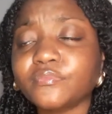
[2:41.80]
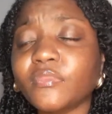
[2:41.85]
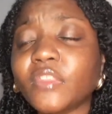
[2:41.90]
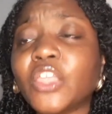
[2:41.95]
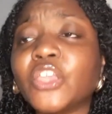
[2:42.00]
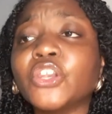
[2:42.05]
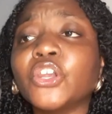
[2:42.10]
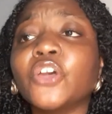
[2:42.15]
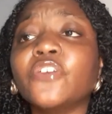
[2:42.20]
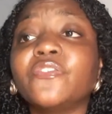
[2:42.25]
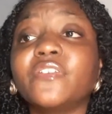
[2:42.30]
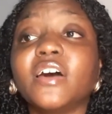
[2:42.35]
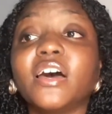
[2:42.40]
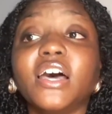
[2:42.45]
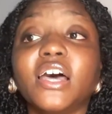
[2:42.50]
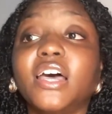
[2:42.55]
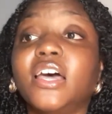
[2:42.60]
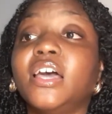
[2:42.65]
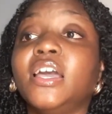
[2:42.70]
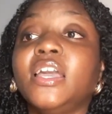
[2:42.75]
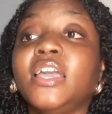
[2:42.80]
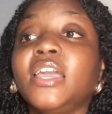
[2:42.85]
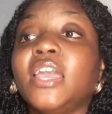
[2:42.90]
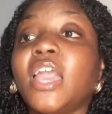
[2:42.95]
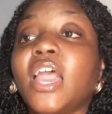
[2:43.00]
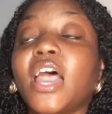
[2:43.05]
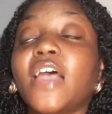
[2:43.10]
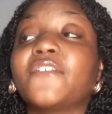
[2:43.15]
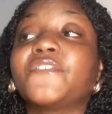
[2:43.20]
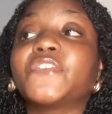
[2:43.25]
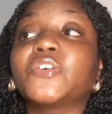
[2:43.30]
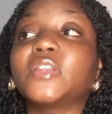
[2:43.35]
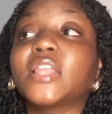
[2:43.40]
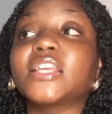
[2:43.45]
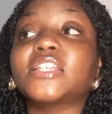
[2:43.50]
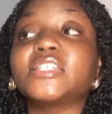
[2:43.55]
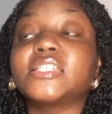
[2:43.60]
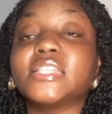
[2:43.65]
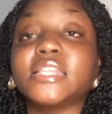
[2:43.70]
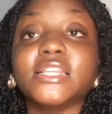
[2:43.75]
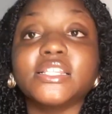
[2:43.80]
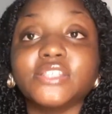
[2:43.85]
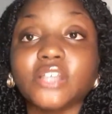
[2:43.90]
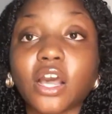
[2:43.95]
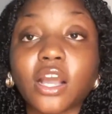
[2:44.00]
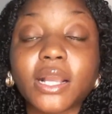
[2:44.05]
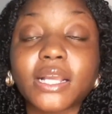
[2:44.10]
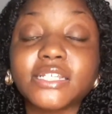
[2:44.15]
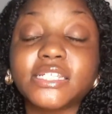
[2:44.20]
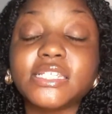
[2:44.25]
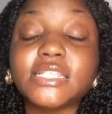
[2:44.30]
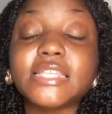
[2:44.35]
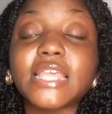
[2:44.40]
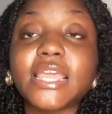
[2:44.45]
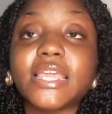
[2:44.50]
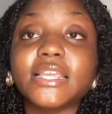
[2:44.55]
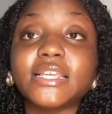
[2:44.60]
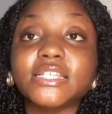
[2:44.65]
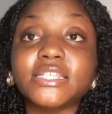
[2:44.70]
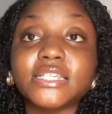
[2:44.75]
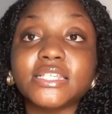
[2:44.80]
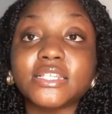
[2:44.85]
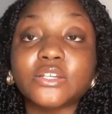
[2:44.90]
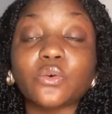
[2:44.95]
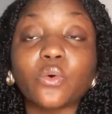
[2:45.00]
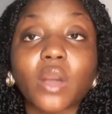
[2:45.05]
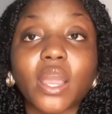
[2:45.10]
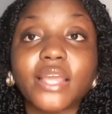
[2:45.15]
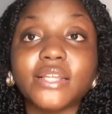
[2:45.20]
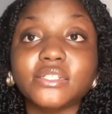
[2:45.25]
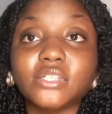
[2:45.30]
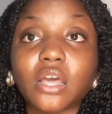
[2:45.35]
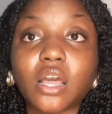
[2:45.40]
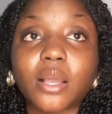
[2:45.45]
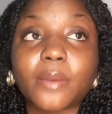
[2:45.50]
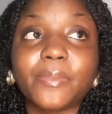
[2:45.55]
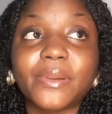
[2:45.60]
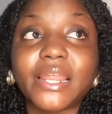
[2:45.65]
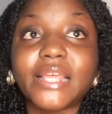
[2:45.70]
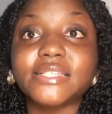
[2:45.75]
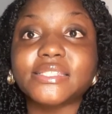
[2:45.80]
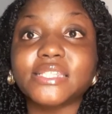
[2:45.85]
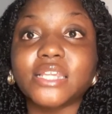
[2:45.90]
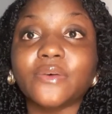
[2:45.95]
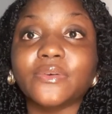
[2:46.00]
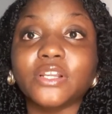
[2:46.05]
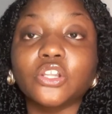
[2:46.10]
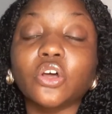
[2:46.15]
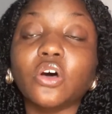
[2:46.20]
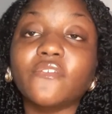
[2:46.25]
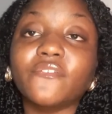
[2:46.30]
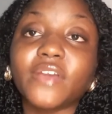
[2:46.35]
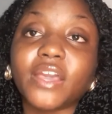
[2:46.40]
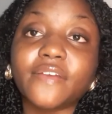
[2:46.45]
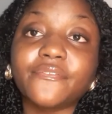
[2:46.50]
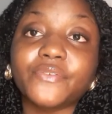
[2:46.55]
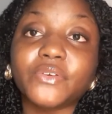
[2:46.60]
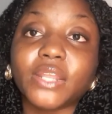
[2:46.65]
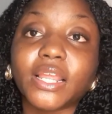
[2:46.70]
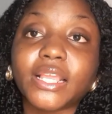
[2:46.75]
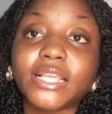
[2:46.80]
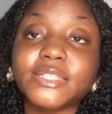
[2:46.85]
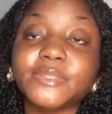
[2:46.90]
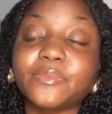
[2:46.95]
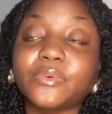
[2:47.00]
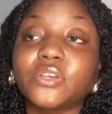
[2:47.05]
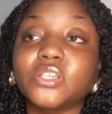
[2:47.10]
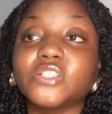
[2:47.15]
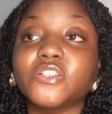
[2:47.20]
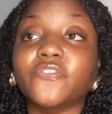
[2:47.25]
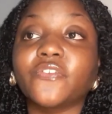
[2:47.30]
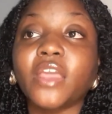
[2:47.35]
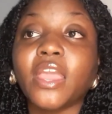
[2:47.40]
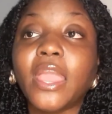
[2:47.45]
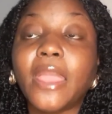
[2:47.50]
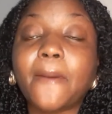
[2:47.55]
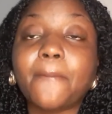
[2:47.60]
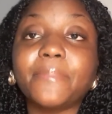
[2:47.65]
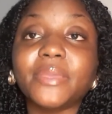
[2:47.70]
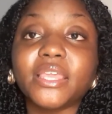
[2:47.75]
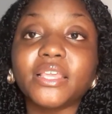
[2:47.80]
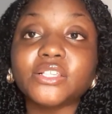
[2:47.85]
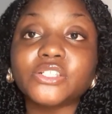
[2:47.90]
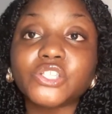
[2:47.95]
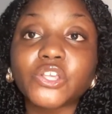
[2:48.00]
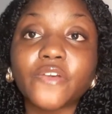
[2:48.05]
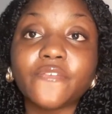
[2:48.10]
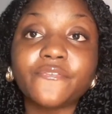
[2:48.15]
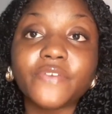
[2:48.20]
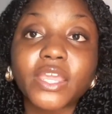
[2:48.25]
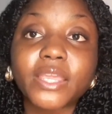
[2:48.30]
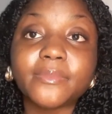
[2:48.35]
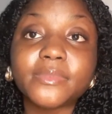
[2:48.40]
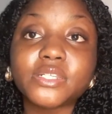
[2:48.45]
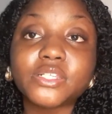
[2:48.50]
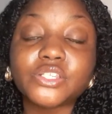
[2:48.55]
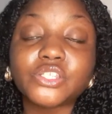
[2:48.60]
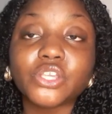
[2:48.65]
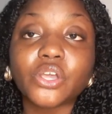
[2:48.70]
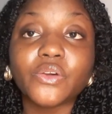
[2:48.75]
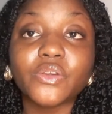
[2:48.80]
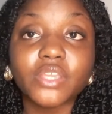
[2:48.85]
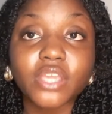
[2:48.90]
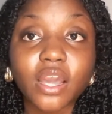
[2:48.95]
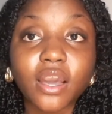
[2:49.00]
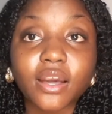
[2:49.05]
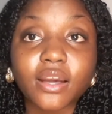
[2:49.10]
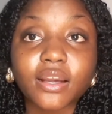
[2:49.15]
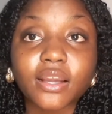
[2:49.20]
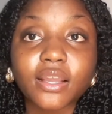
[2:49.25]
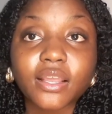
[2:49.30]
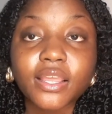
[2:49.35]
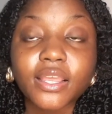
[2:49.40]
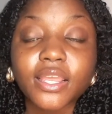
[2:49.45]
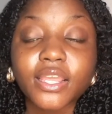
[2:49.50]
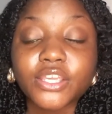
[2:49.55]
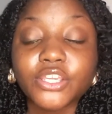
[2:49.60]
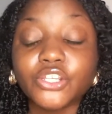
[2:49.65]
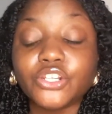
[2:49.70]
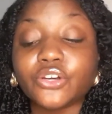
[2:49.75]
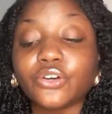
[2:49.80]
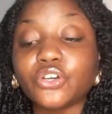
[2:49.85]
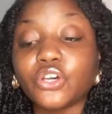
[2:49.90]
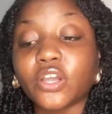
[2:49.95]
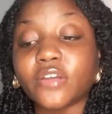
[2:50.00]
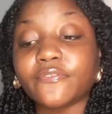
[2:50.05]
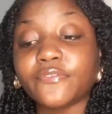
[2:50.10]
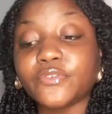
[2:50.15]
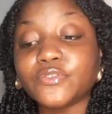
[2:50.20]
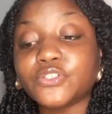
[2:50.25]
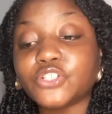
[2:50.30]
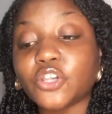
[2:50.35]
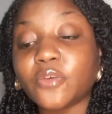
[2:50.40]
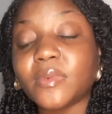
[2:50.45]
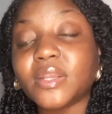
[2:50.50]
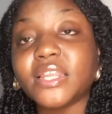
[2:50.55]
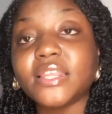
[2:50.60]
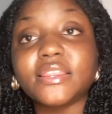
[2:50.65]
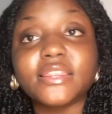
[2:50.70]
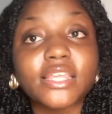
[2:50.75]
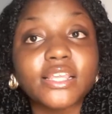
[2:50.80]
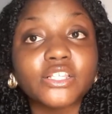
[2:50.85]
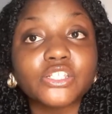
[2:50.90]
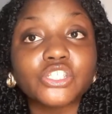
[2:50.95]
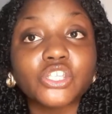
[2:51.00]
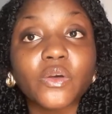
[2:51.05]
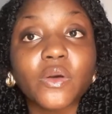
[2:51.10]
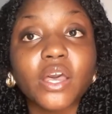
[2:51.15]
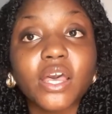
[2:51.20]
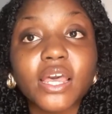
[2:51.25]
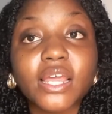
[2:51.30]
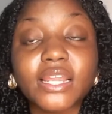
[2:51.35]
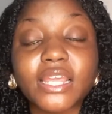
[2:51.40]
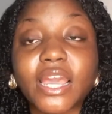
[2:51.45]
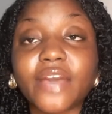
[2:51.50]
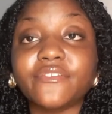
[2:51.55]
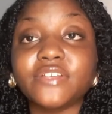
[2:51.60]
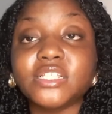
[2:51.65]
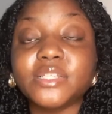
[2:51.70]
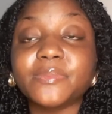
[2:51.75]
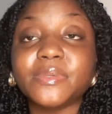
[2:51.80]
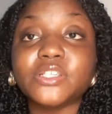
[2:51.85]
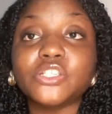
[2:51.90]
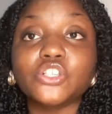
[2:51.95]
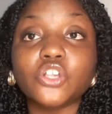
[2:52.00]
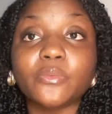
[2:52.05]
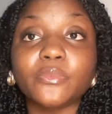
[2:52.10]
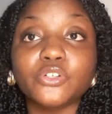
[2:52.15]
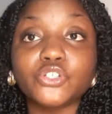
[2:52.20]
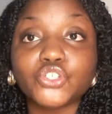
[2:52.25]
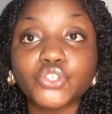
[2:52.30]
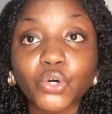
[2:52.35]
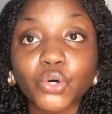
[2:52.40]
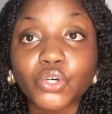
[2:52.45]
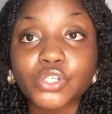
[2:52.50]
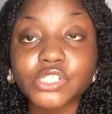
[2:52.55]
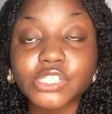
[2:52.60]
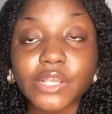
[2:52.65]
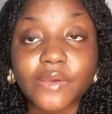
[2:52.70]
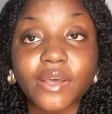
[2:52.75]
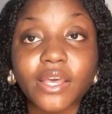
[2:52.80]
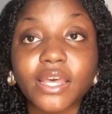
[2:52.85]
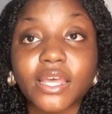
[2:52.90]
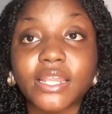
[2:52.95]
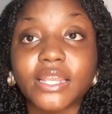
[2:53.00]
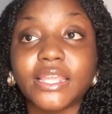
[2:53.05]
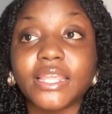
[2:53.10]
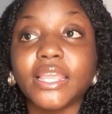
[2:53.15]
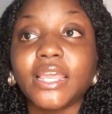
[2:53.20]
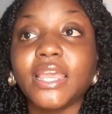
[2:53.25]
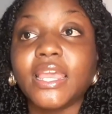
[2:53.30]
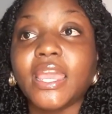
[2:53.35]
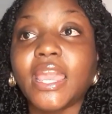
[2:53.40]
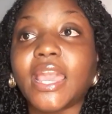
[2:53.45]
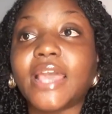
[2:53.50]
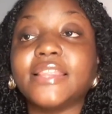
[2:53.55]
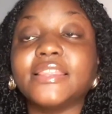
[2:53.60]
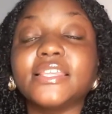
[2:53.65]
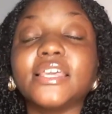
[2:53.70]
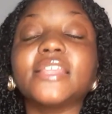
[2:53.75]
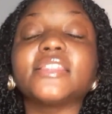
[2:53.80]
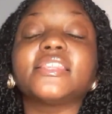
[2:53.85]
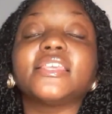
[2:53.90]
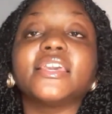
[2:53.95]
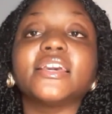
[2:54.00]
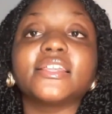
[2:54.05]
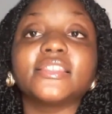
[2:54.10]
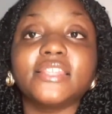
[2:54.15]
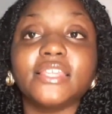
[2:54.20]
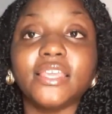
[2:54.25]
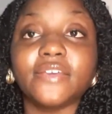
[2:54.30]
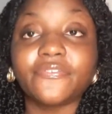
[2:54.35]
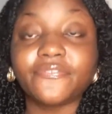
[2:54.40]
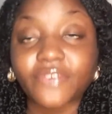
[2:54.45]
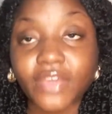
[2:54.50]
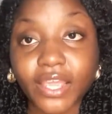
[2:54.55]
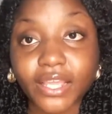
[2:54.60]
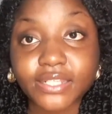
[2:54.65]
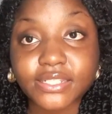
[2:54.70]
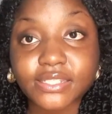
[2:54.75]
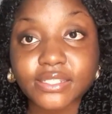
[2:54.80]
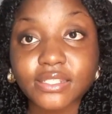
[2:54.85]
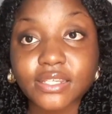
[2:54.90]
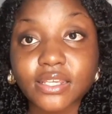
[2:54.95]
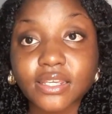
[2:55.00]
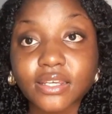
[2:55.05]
you know, for her, I feel like she's in dark, she's getting, she's in quite a dark place now. And a lot of it I feel like is because of being so famous so young, you know, going through so many things so early, having to be so mature so early and the, the, the effects